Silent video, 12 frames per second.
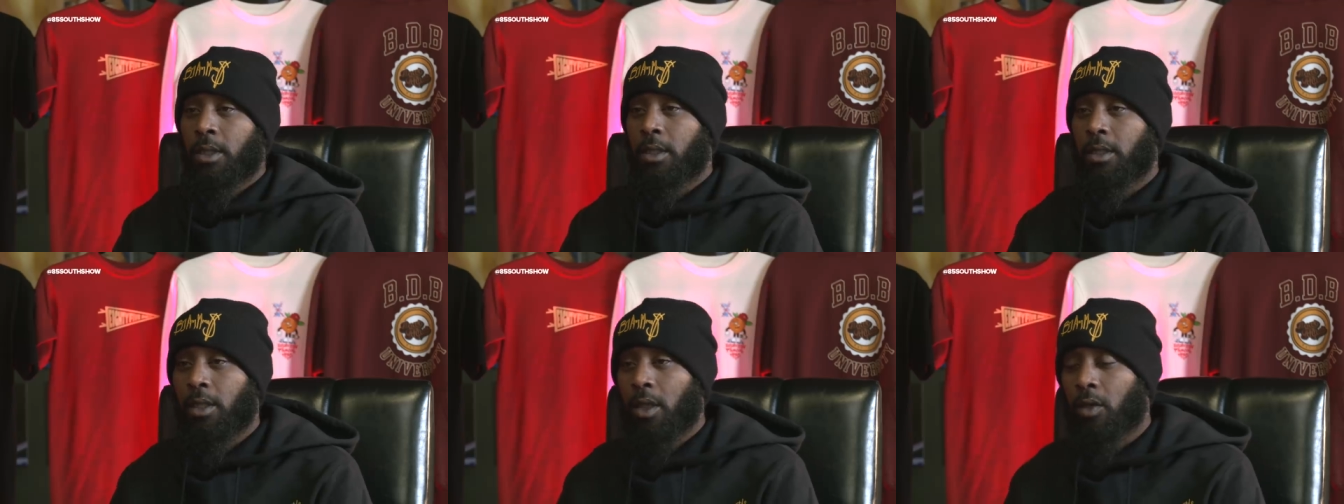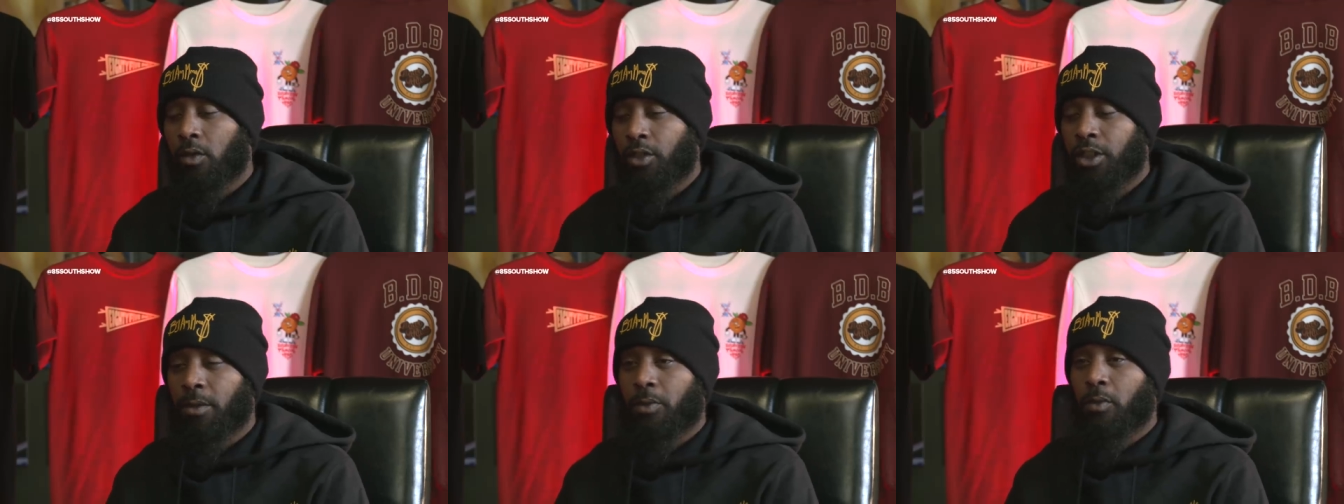The dog
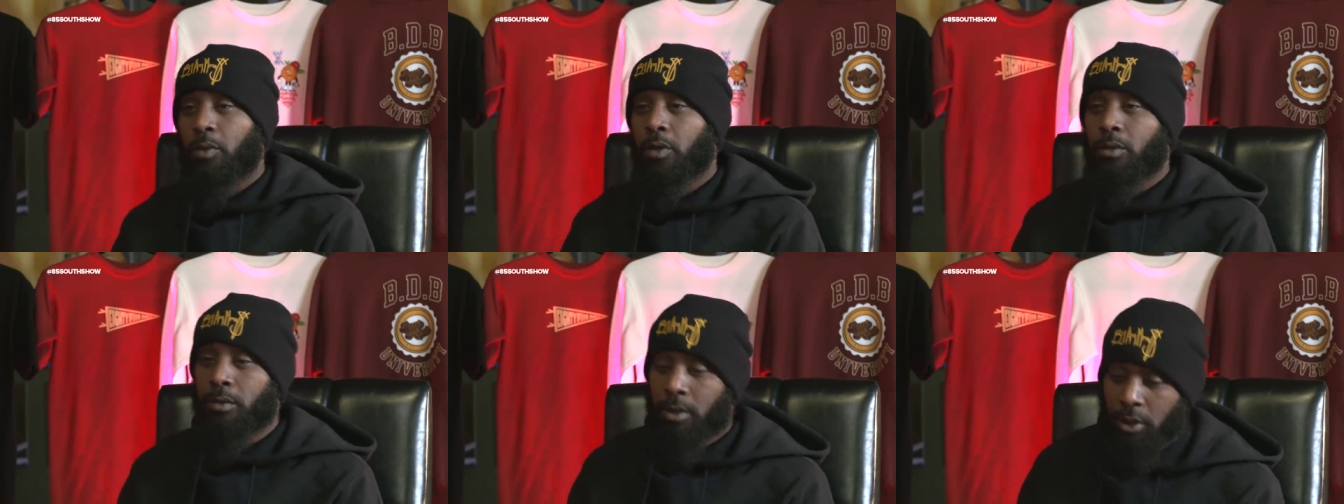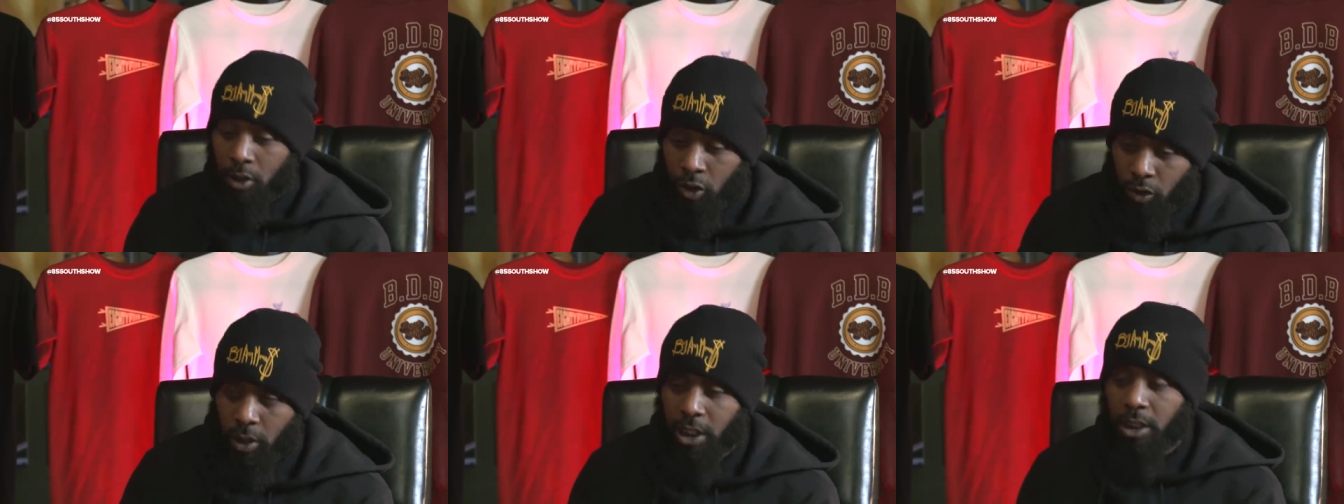jumping rope,
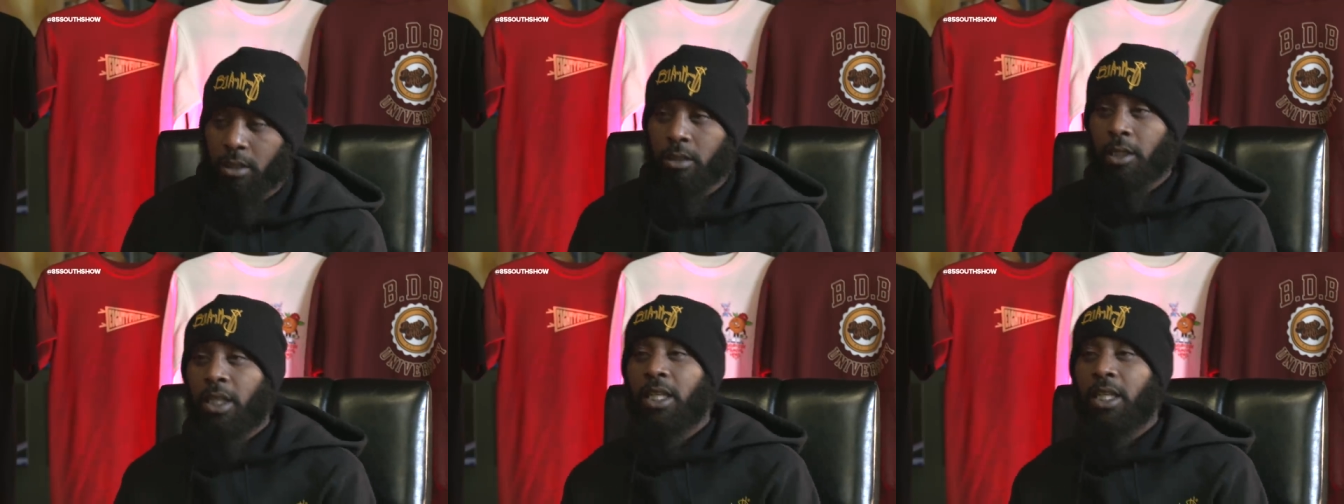stretching.